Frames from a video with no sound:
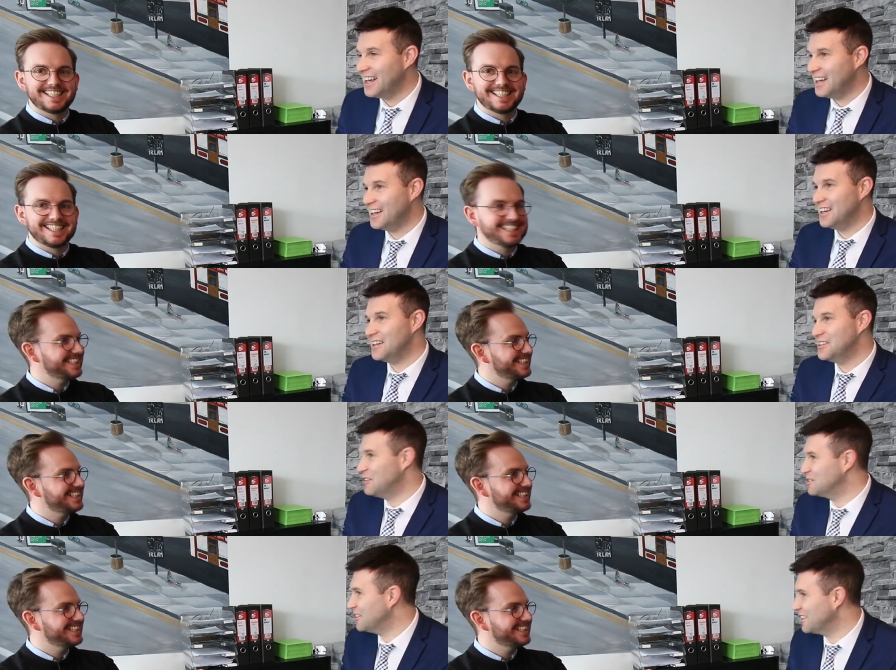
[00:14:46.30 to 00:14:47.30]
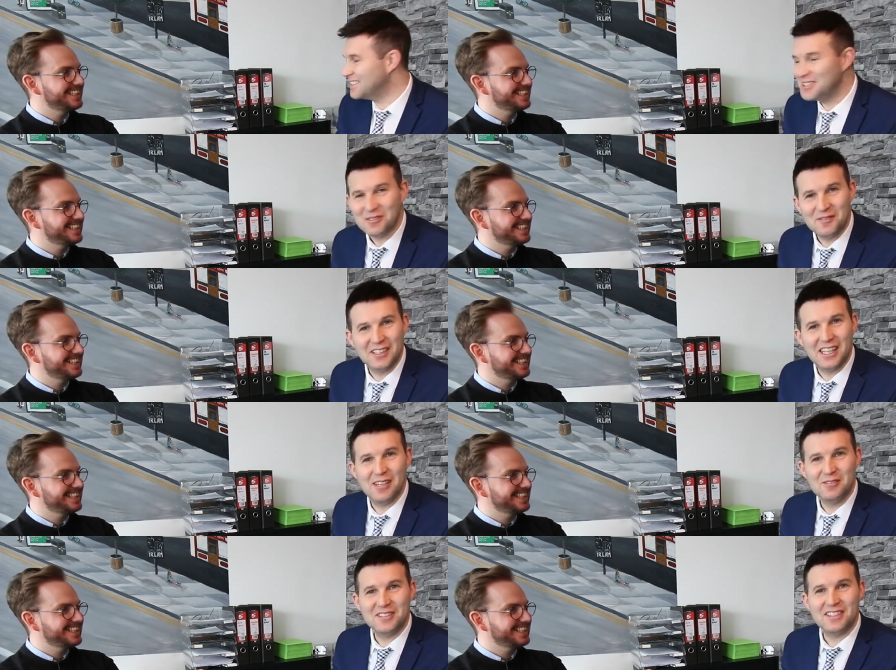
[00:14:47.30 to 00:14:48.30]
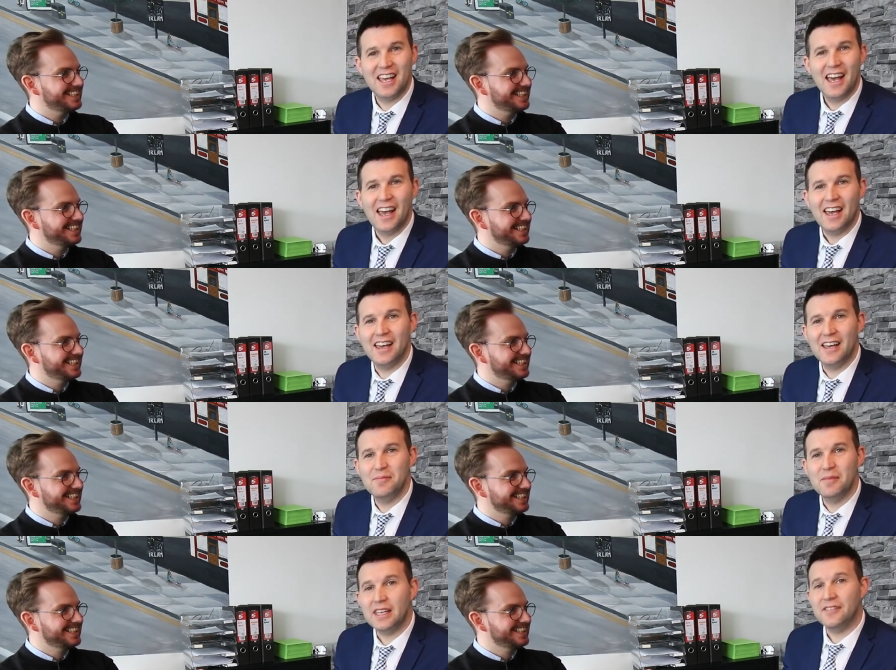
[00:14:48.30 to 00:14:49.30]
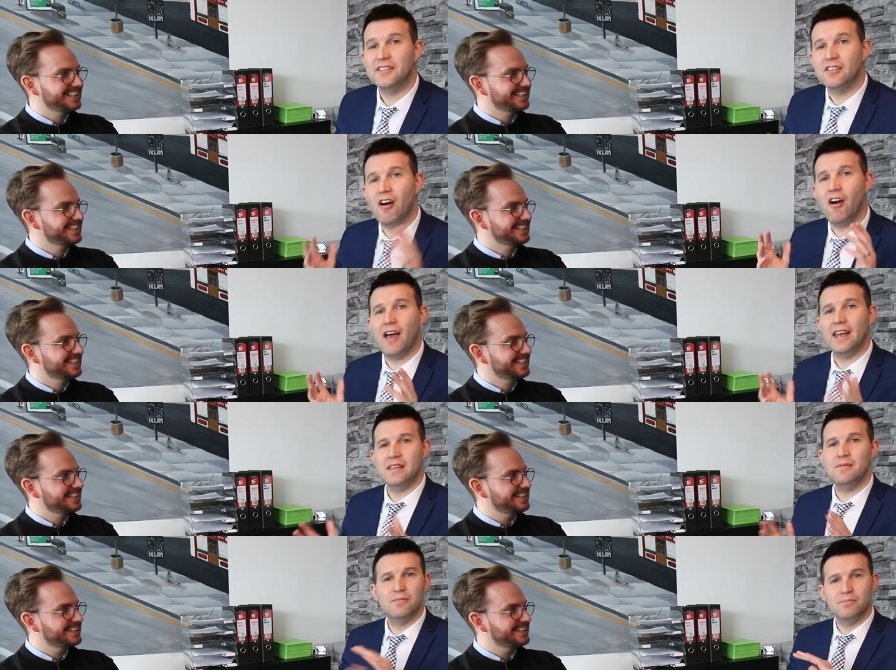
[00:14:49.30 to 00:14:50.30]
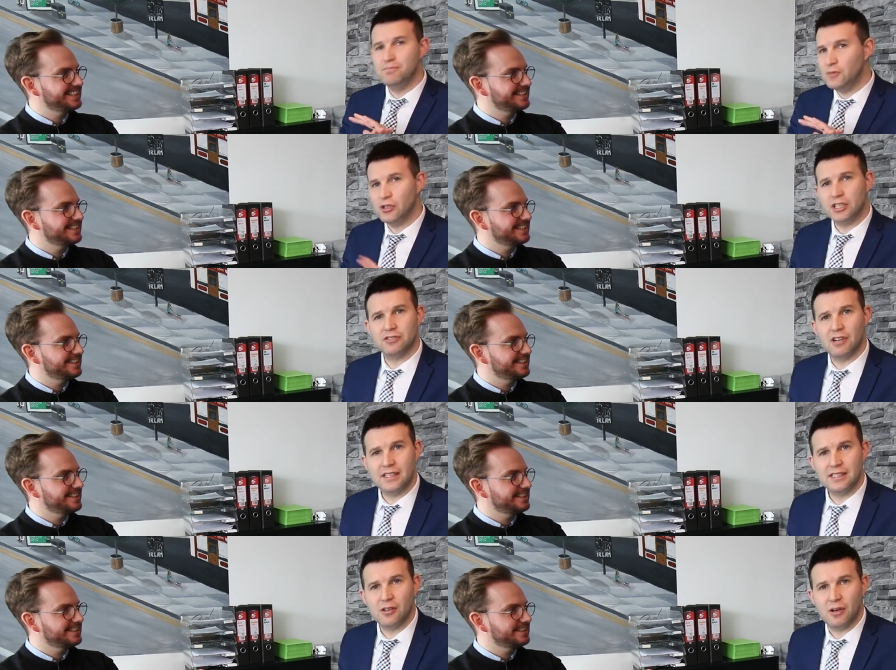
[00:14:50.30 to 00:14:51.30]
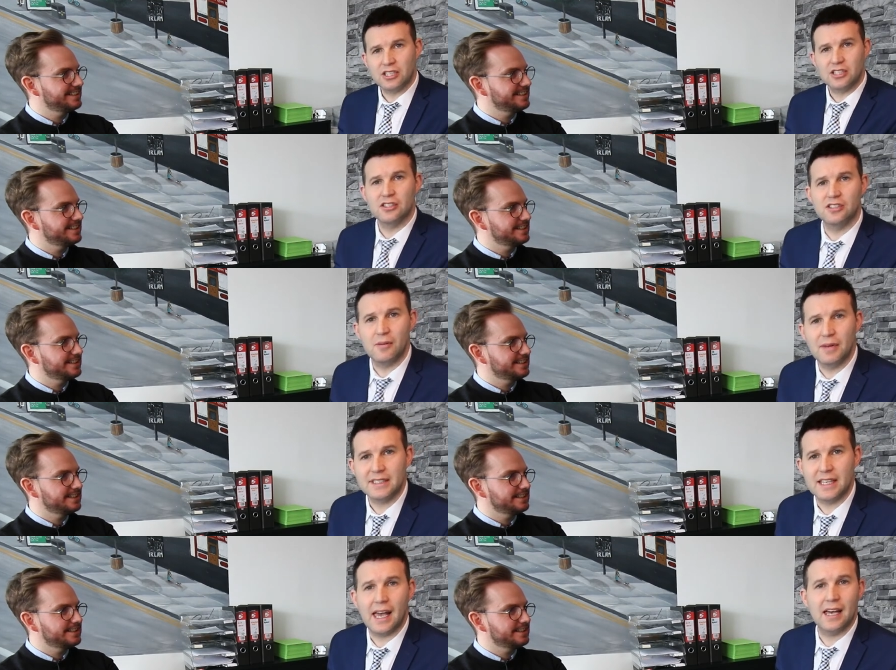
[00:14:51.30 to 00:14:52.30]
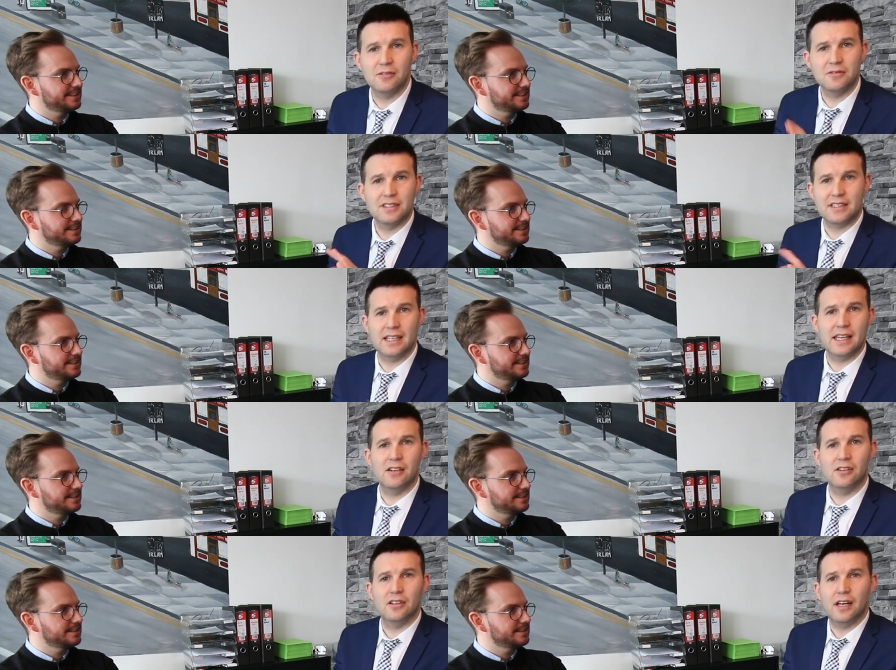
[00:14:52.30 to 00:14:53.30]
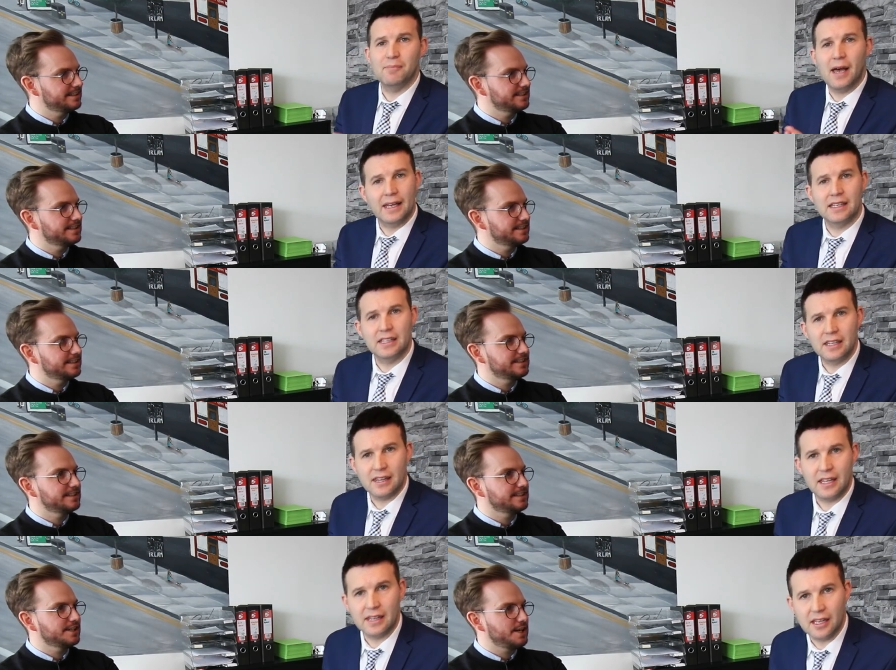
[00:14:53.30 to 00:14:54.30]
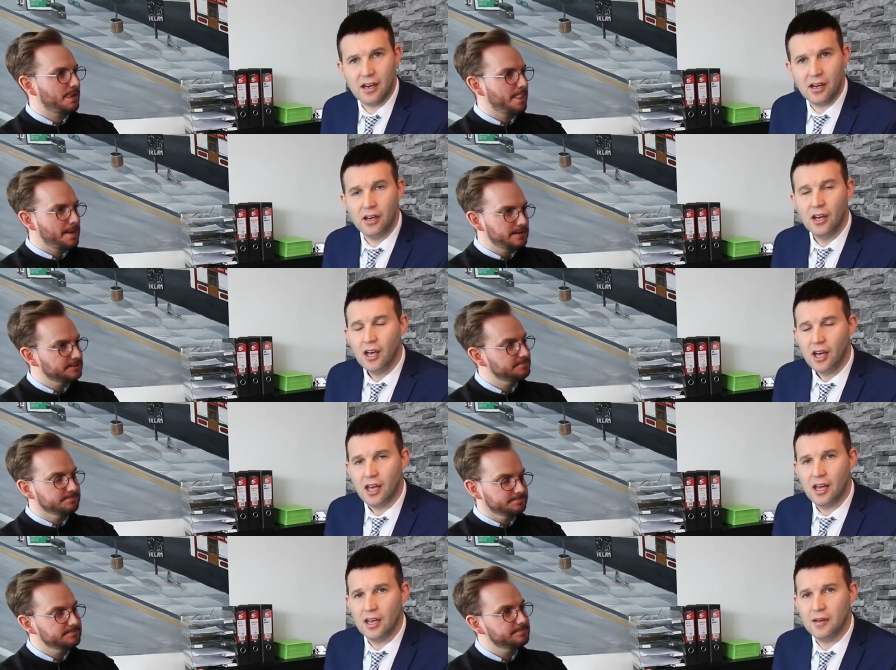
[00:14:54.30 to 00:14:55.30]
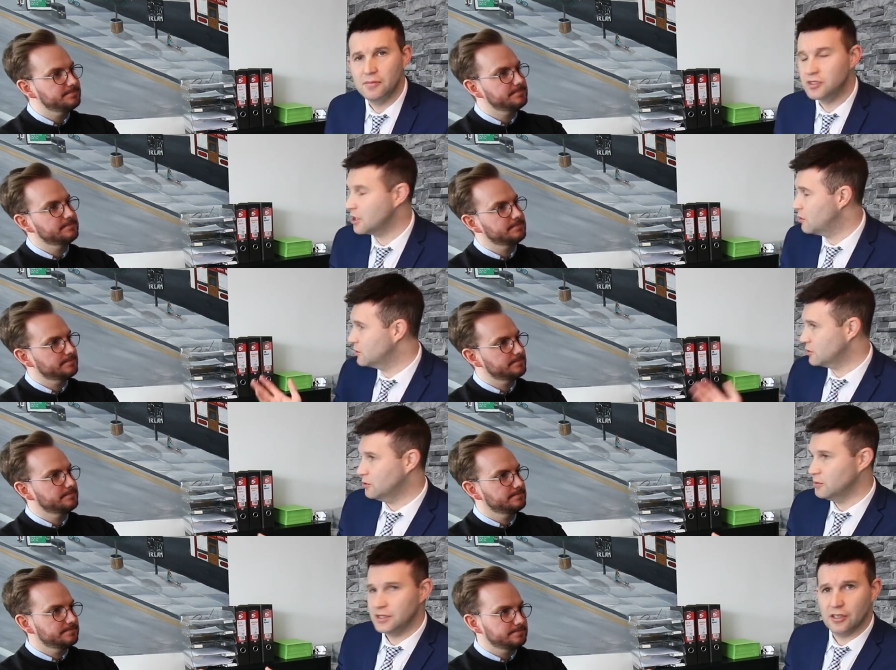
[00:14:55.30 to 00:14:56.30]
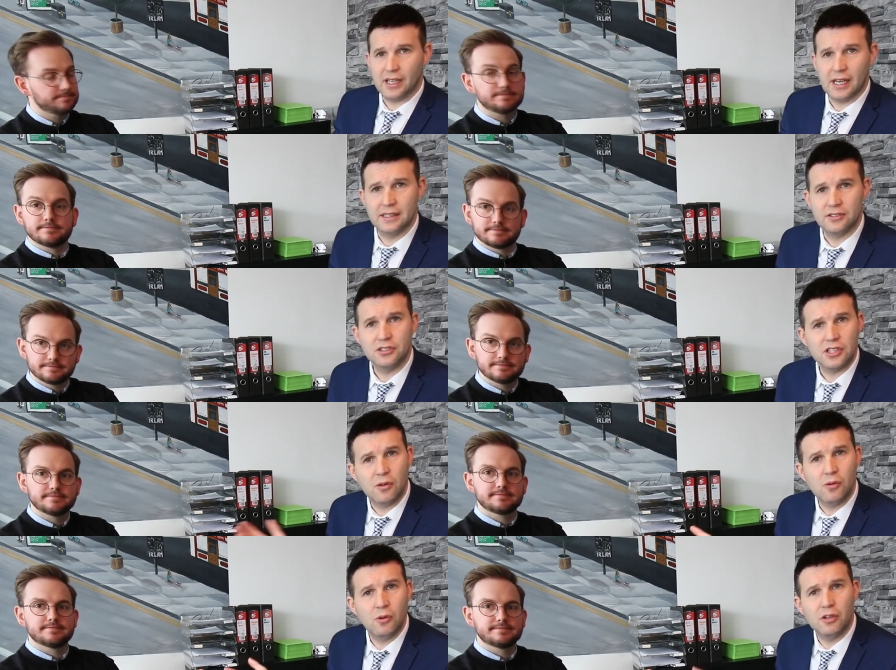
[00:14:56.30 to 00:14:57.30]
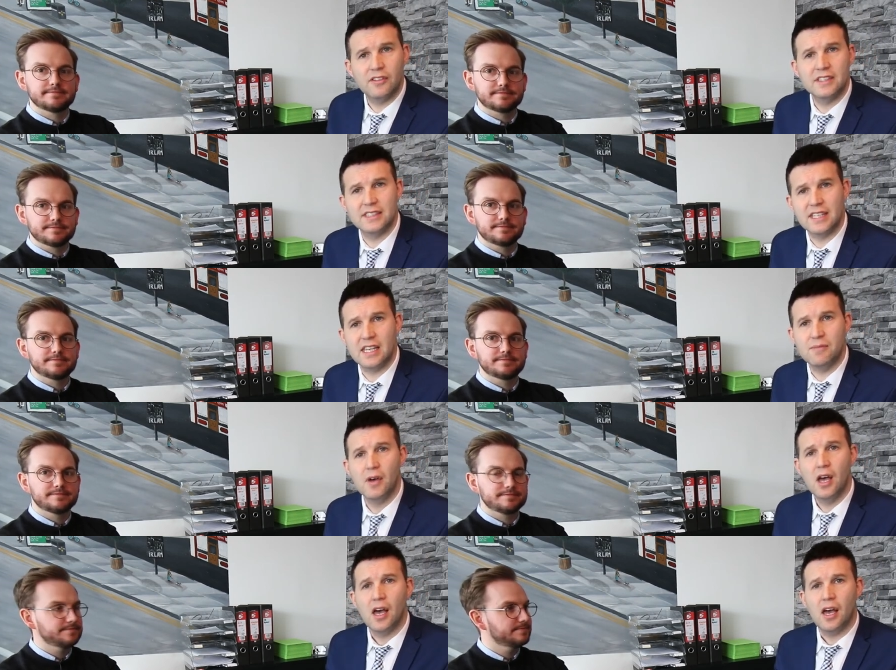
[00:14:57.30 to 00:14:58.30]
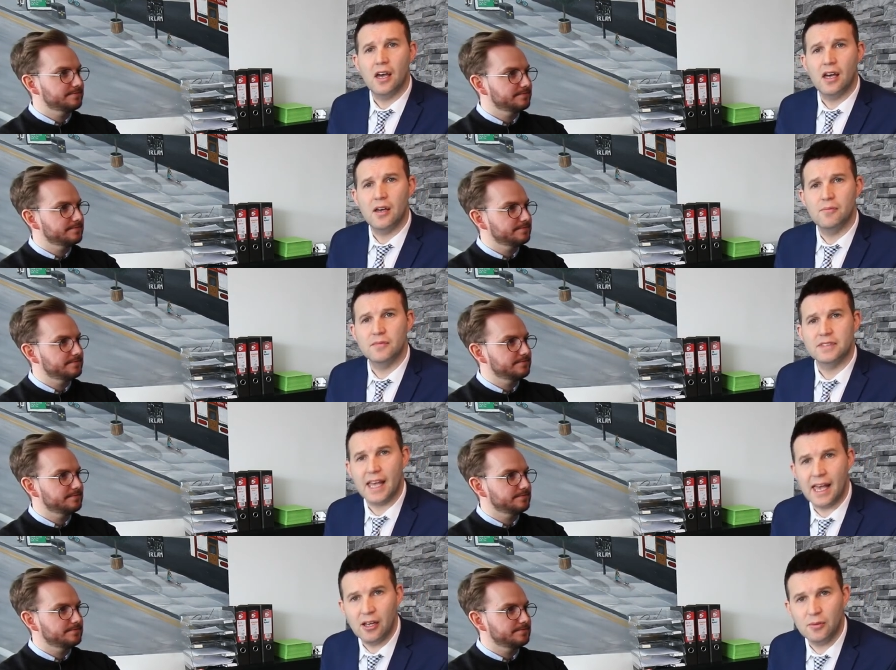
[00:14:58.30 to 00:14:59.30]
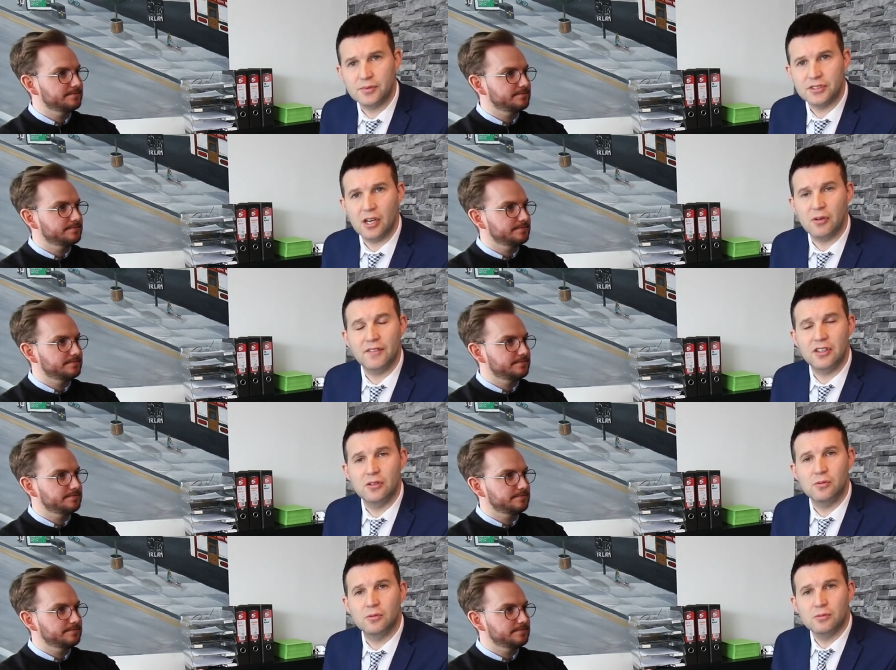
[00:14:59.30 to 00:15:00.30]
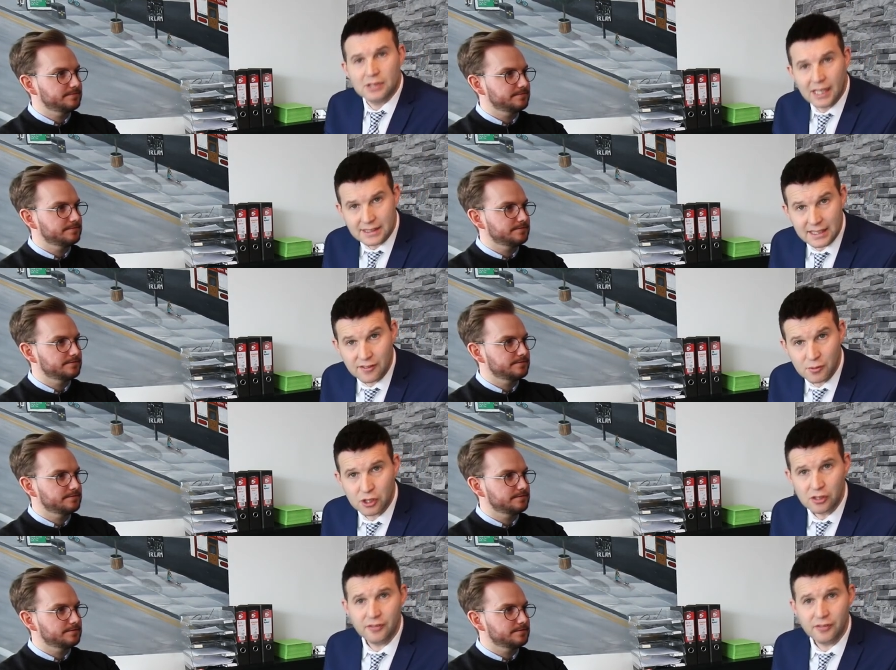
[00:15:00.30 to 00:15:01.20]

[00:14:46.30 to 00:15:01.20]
Speaker 1: No, it's not easy doing videos. If there are any mortgage-related questions, no matter how silly or minor you think they are, Joe is always on hand, or Joe or one of his team, to help. So if you would like to give him a call,